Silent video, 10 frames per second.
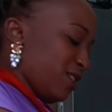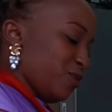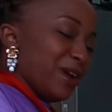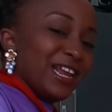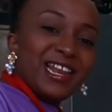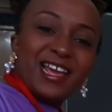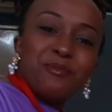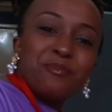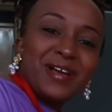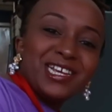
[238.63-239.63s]
And while
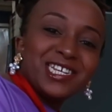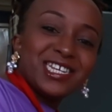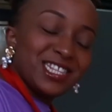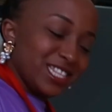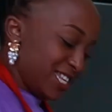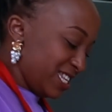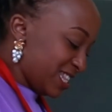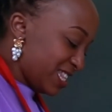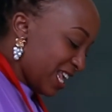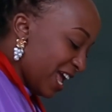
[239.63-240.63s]
I'm mashing
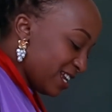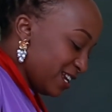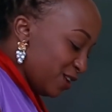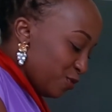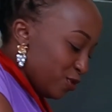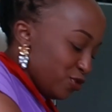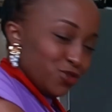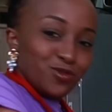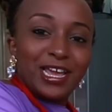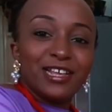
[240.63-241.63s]
this, I really
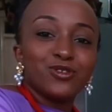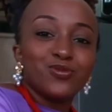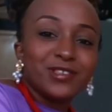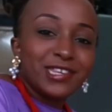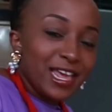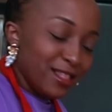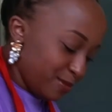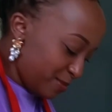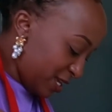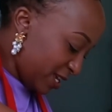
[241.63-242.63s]
want you guys to tell
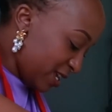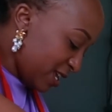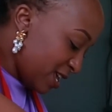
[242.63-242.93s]
me,